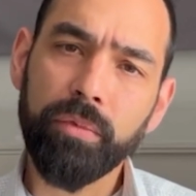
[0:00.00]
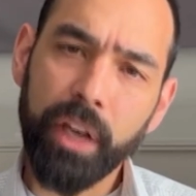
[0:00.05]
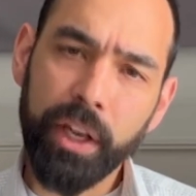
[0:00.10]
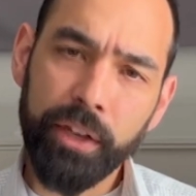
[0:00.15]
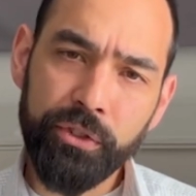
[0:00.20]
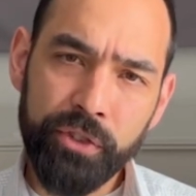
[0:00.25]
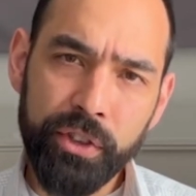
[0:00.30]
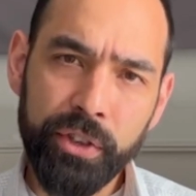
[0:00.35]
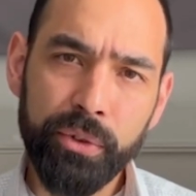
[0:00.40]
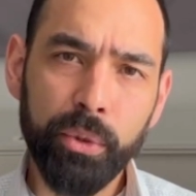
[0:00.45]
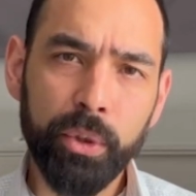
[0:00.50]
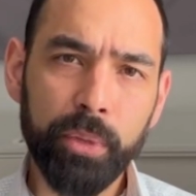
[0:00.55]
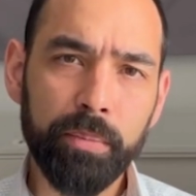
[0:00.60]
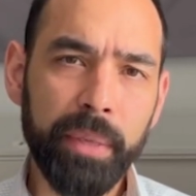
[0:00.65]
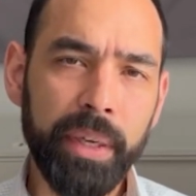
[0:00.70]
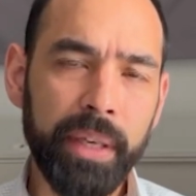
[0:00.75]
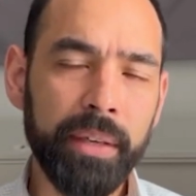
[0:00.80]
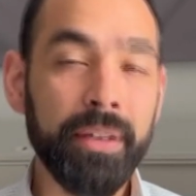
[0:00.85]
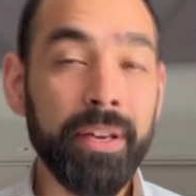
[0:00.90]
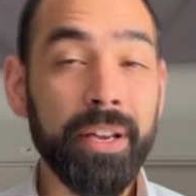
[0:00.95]
And 0 would
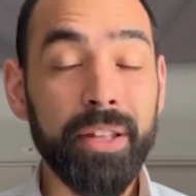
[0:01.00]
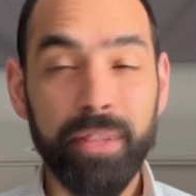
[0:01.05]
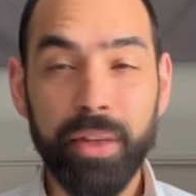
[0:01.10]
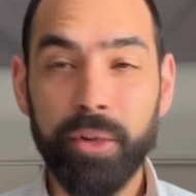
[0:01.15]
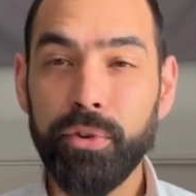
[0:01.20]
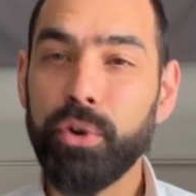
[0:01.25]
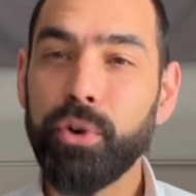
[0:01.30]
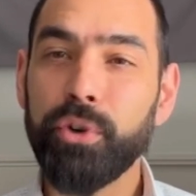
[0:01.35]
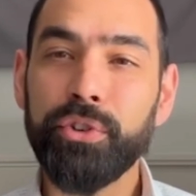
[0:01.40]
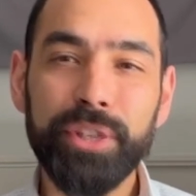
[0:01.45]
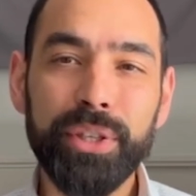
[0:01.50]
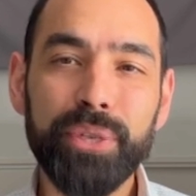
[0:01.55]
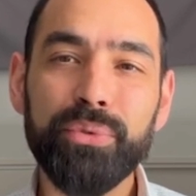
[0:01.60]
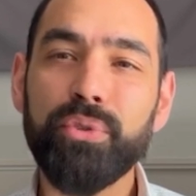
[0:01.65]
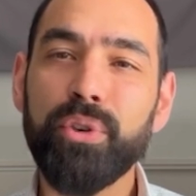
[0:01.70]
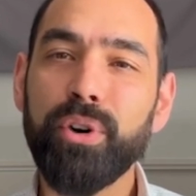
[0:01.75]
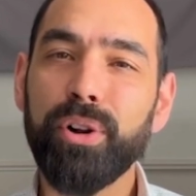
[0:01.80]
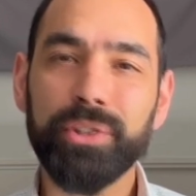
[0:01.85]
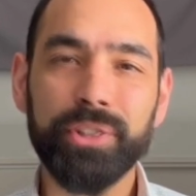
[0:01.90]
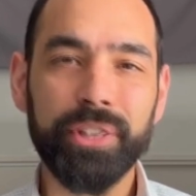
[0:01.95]
mean that you're
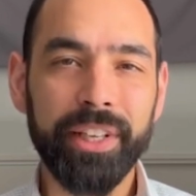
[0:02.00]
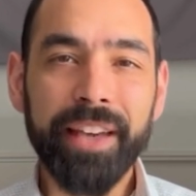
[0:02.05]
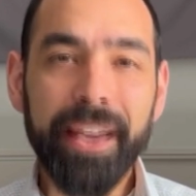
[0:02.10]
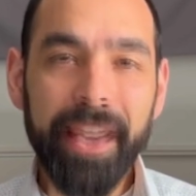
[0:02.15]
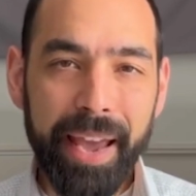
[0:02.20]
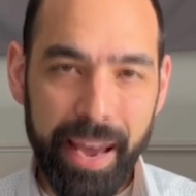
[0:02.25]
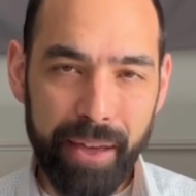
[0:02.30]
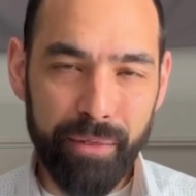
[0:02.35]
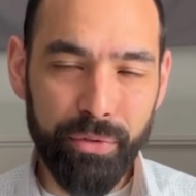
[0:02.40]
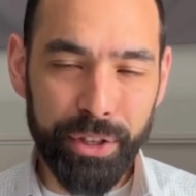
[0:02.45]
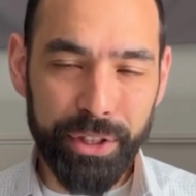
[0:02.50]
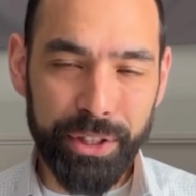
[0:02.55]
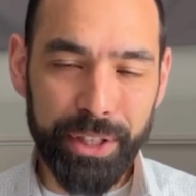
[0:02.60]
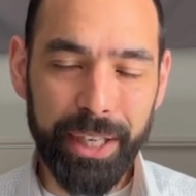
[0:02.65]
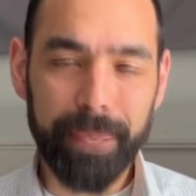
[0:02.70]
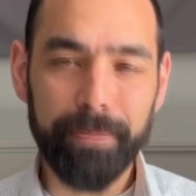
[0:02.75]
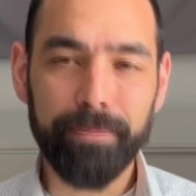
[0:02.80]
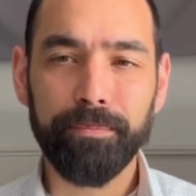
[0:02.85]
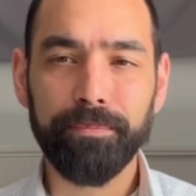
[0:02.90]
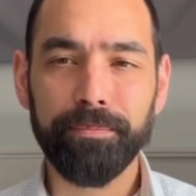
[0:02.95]
defaulting every
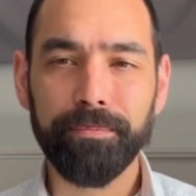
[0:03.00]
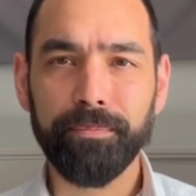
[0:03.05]
time.